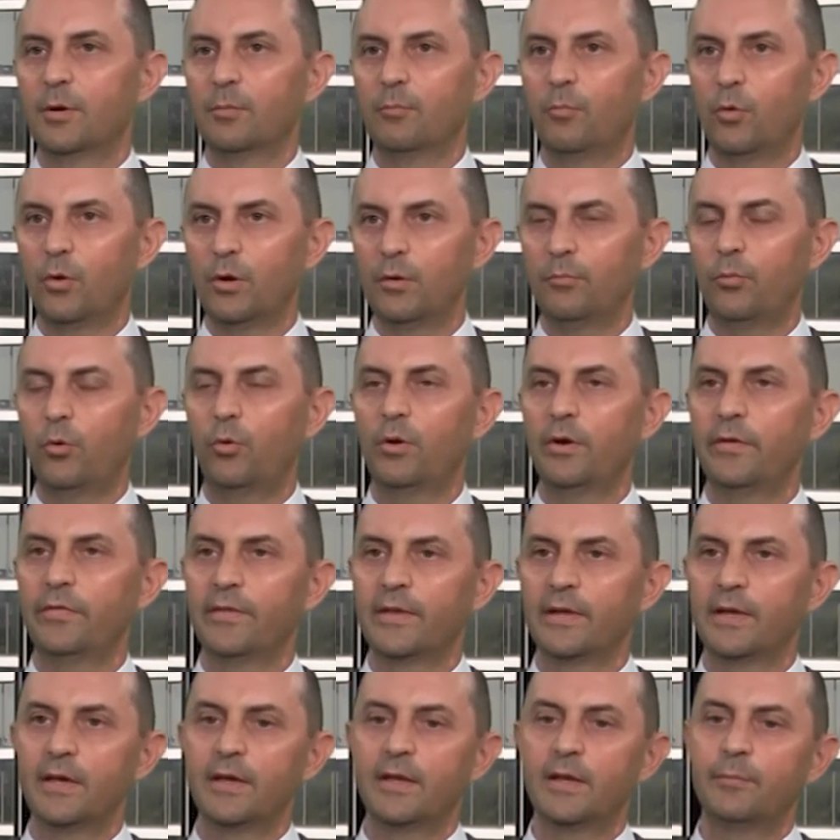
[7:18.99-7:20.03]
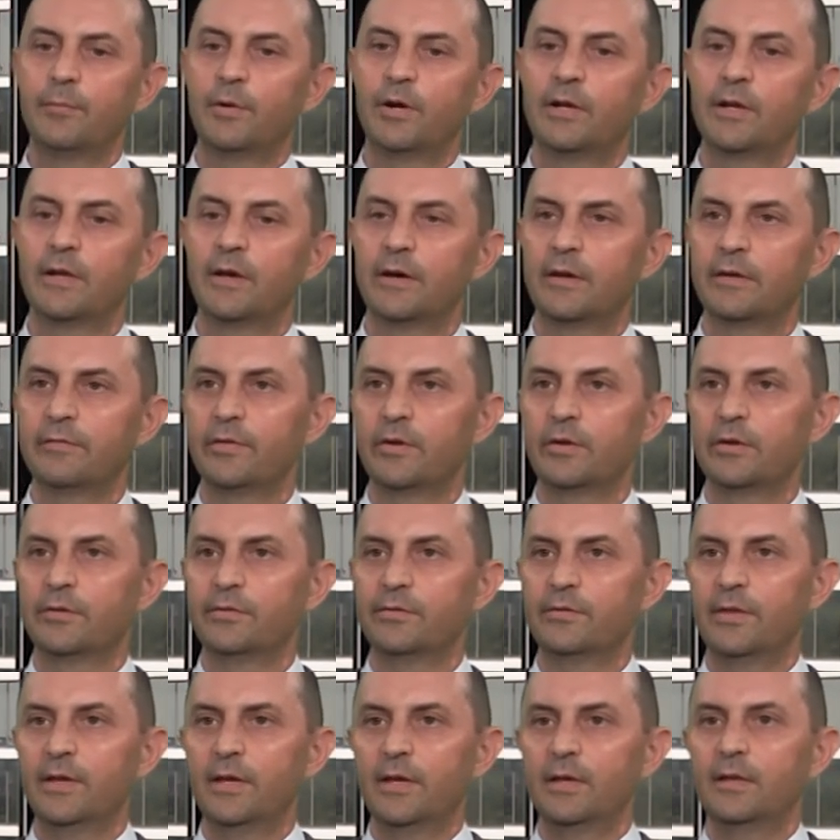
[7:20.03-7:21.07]
But more important than getting money out of
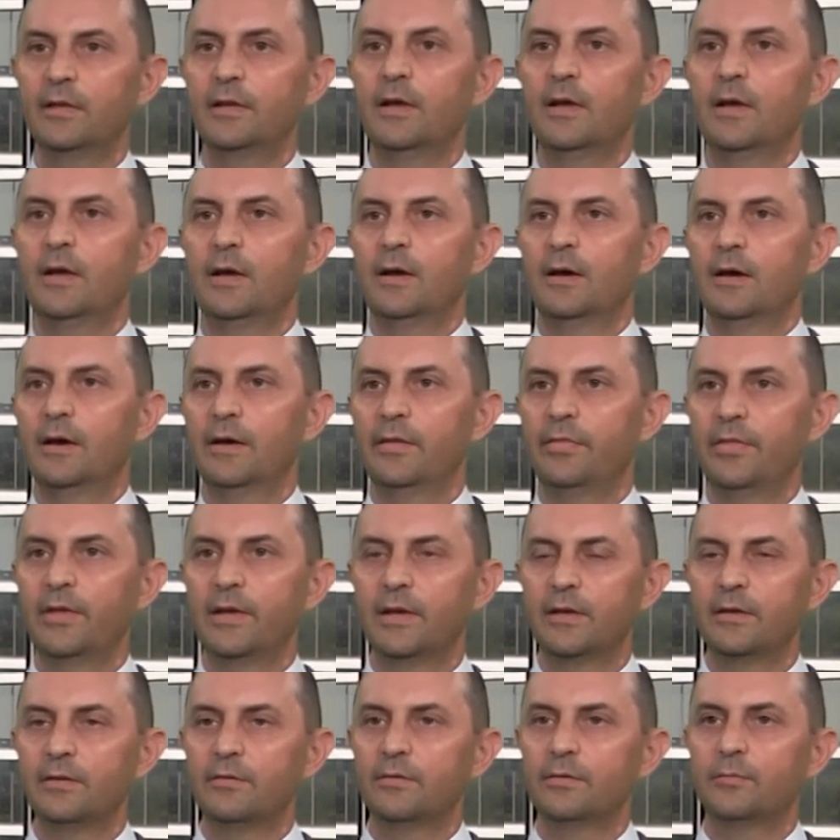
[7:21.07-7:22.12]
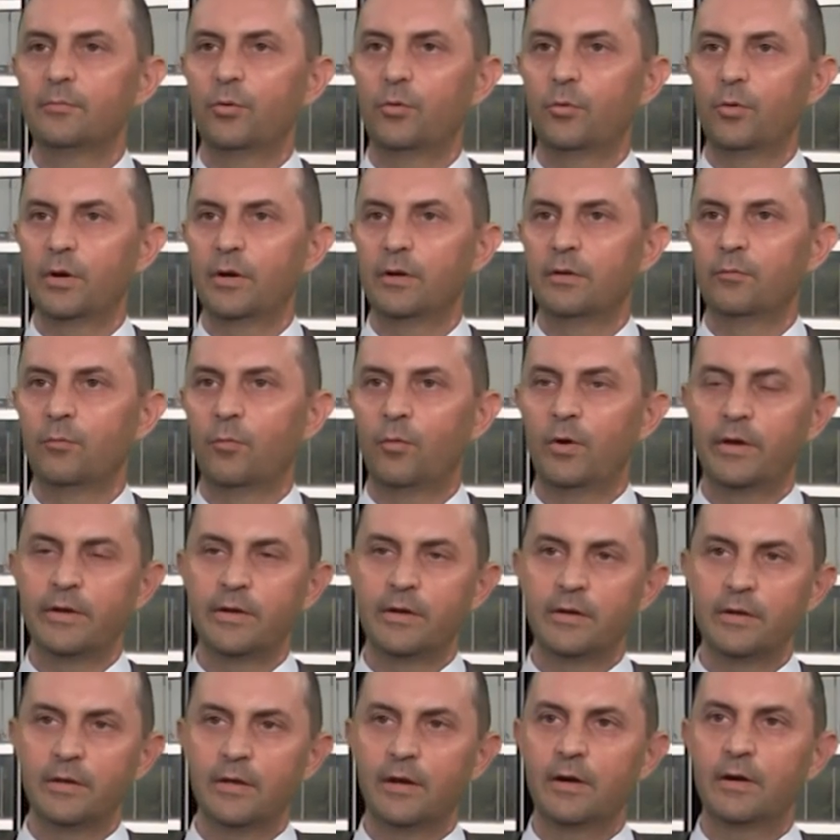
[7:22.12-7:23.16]
your estate, I think it's important
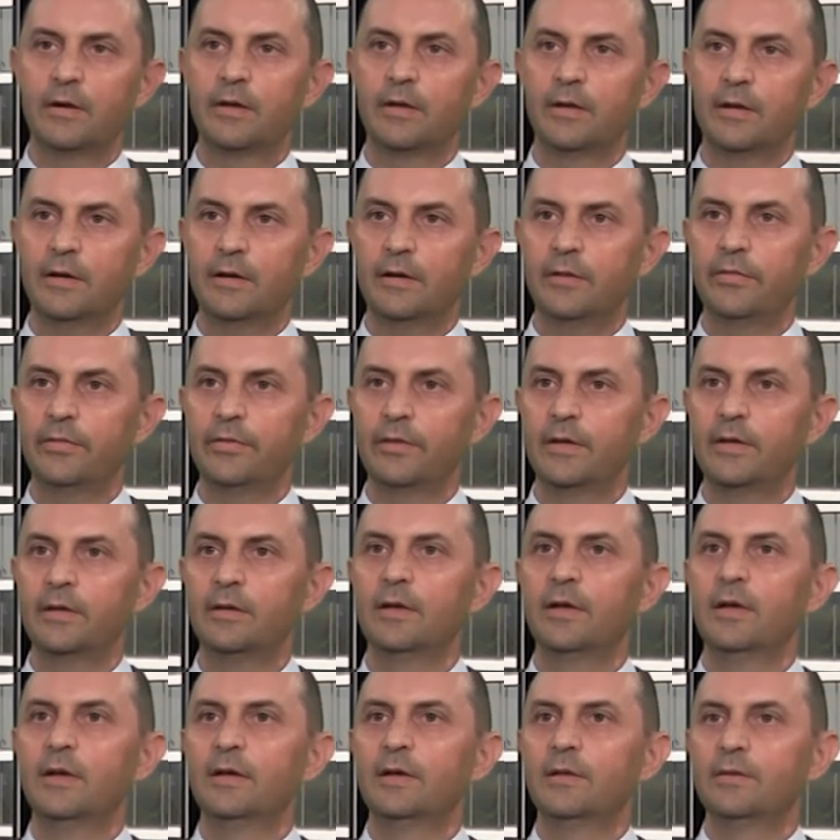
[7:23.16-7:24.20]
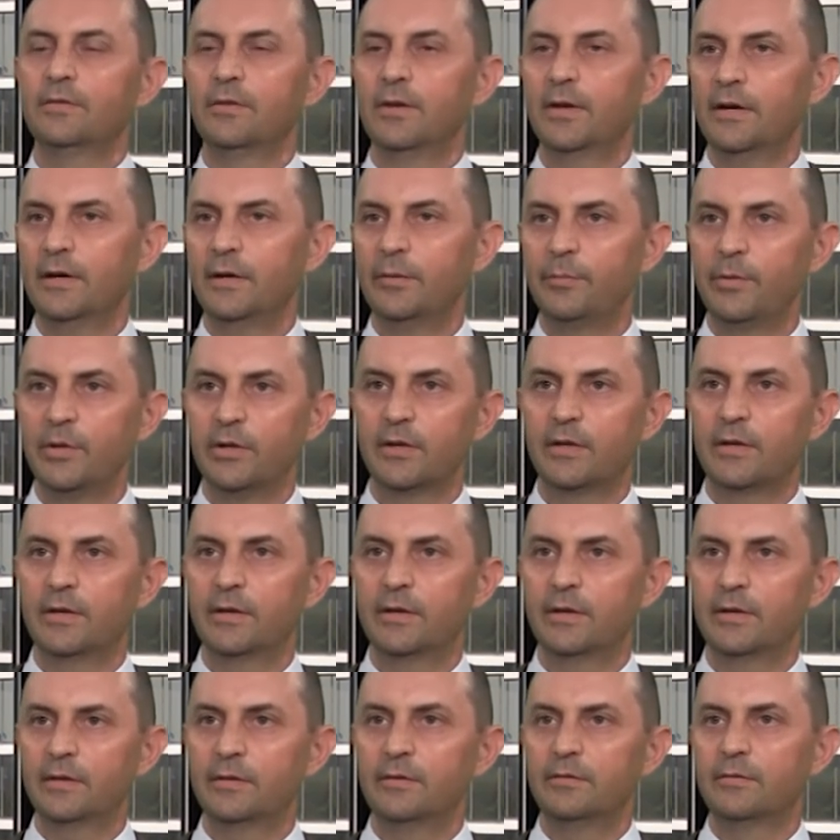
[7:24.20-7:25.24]
while you're young and healthy to help your
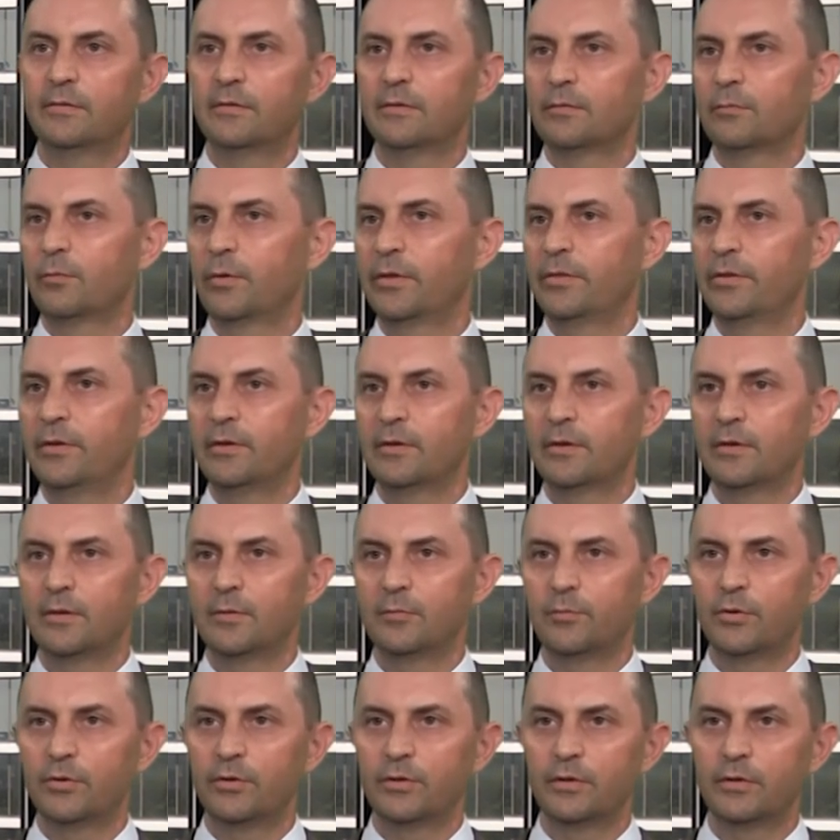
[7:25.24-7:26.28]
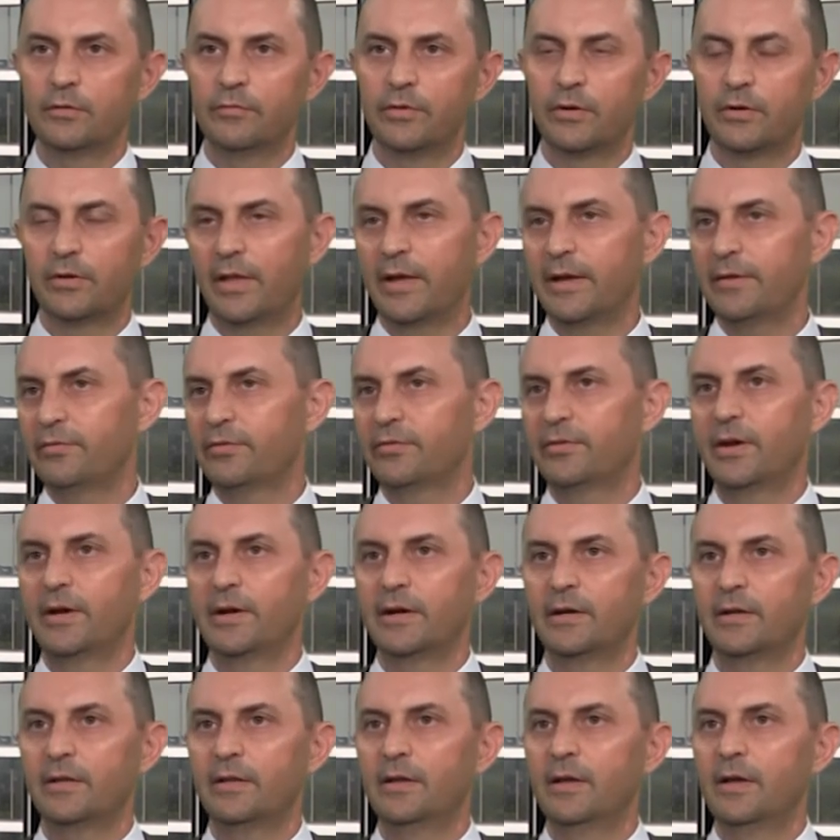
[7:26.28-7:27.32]
kids, whether you can improve their
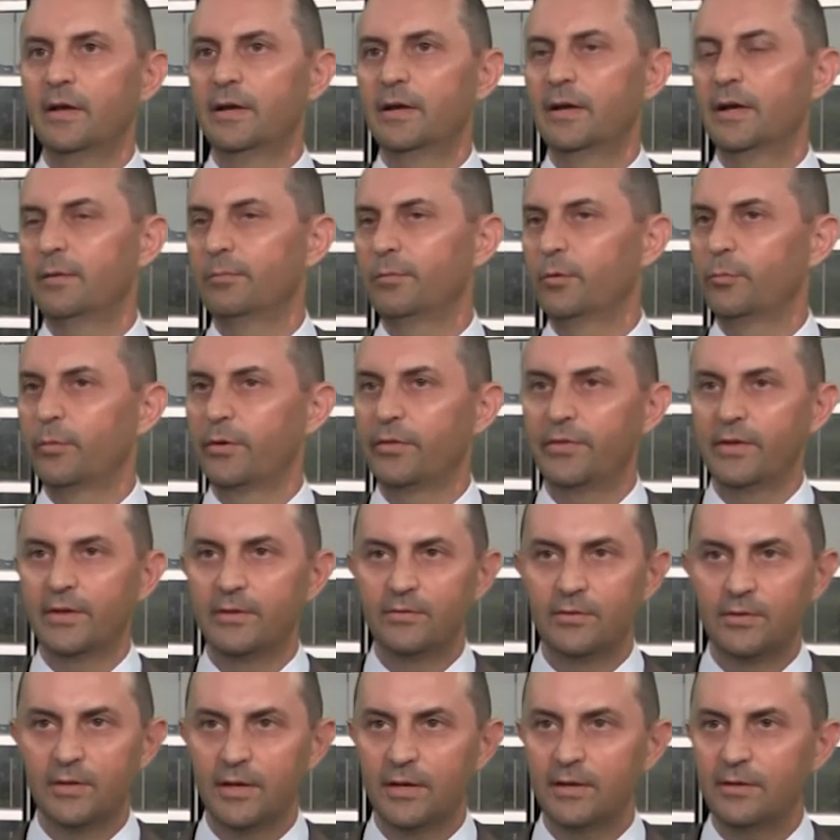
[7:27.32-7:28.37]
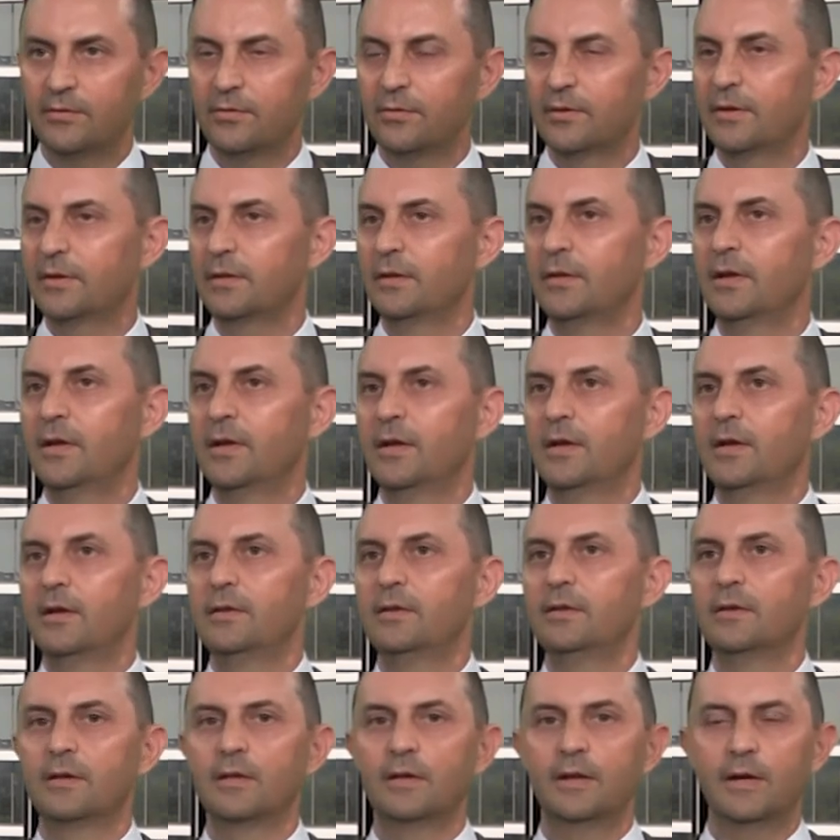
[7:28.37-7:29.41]
lifestyle, help them with education,
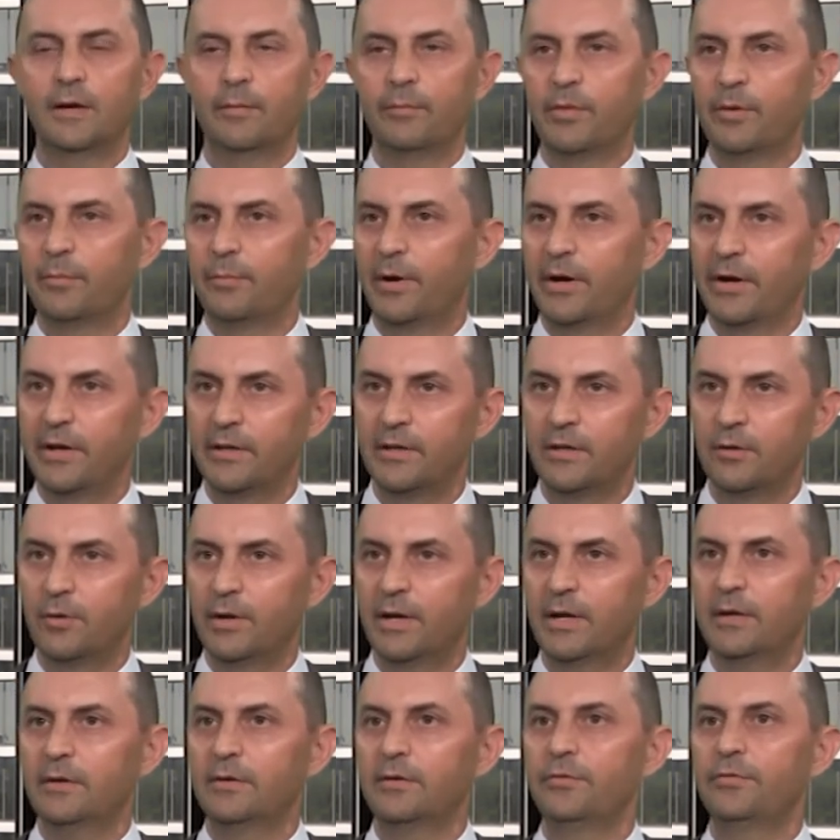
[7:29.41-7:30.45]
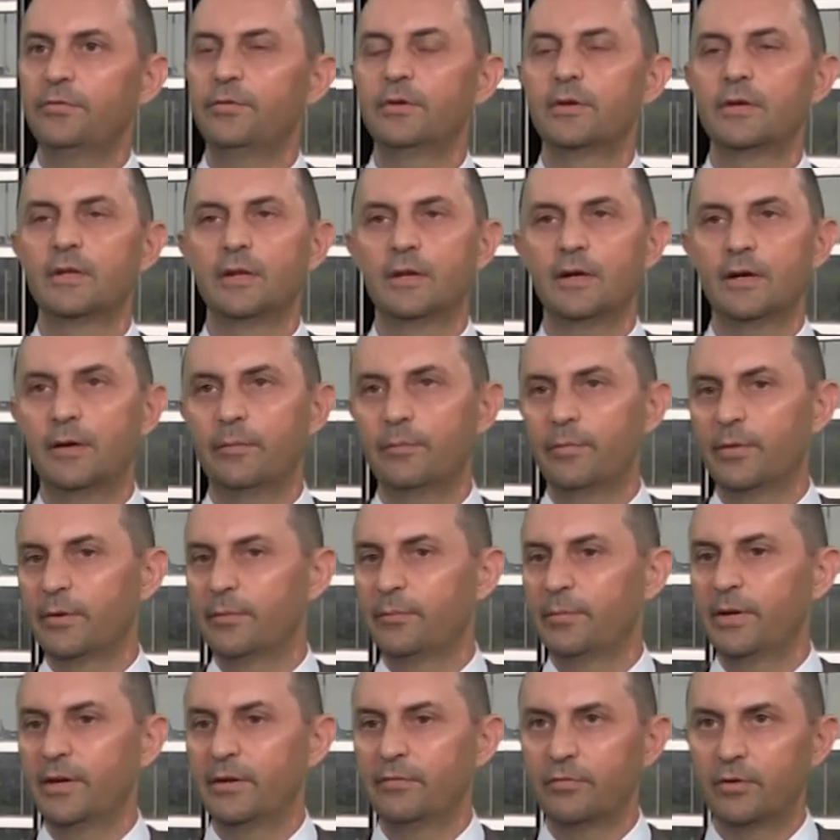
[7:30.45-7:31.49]
you can help them buy a new house, you can help
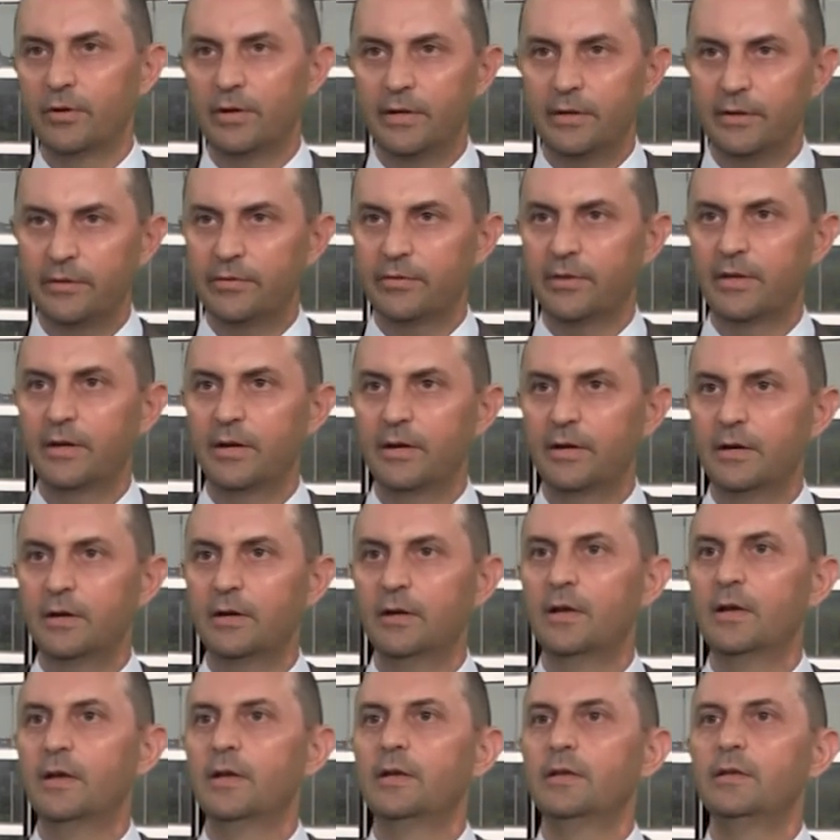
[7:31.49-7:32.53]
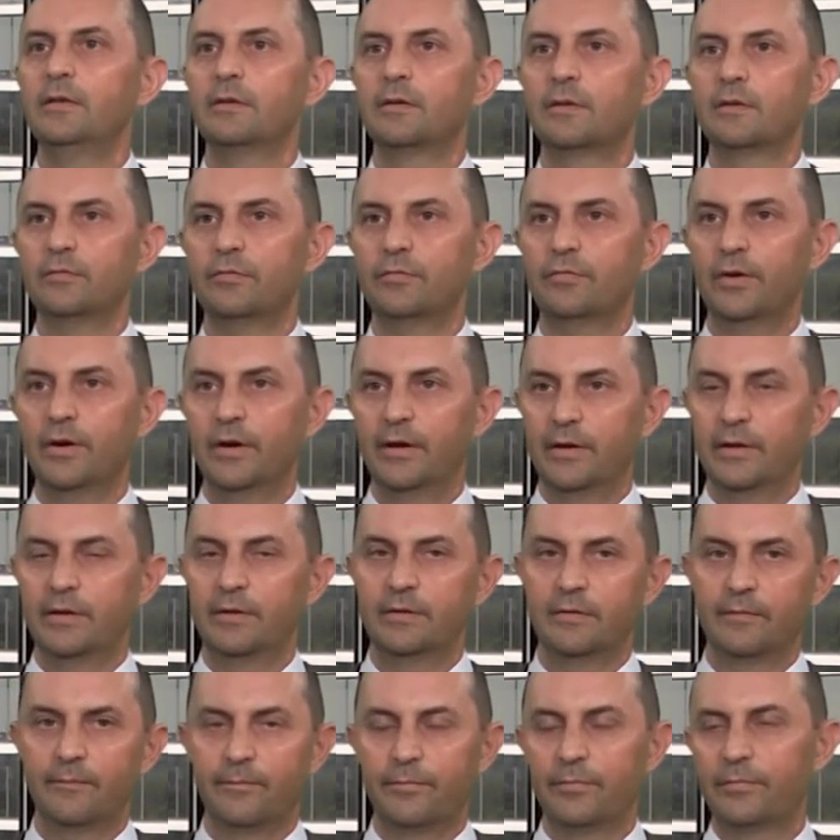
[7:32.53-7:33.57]
them pay for health care, you can
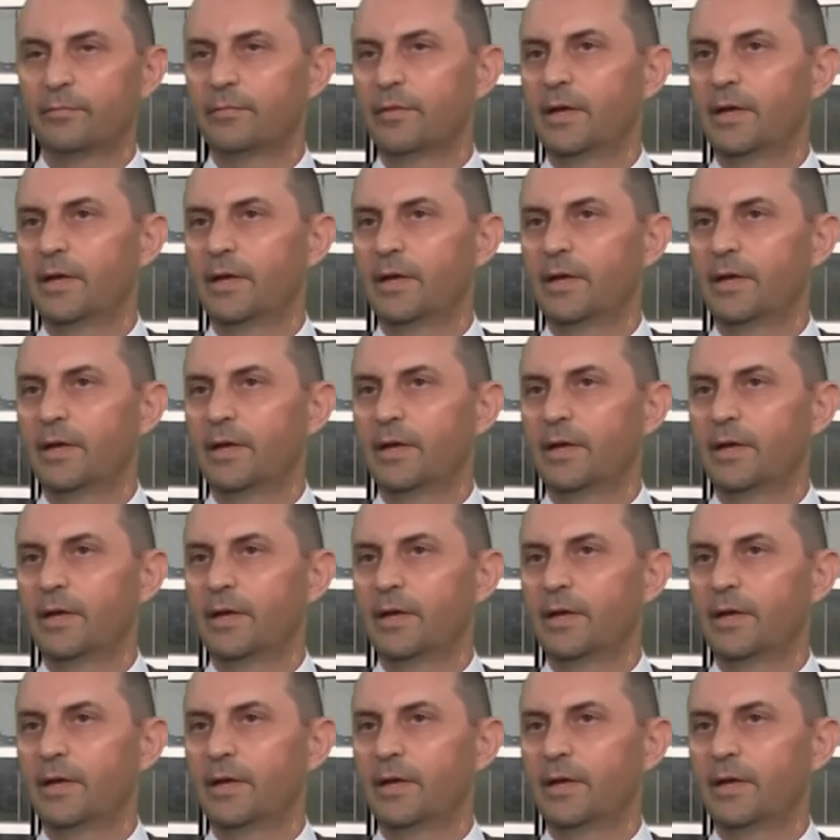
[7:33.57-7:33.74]
fund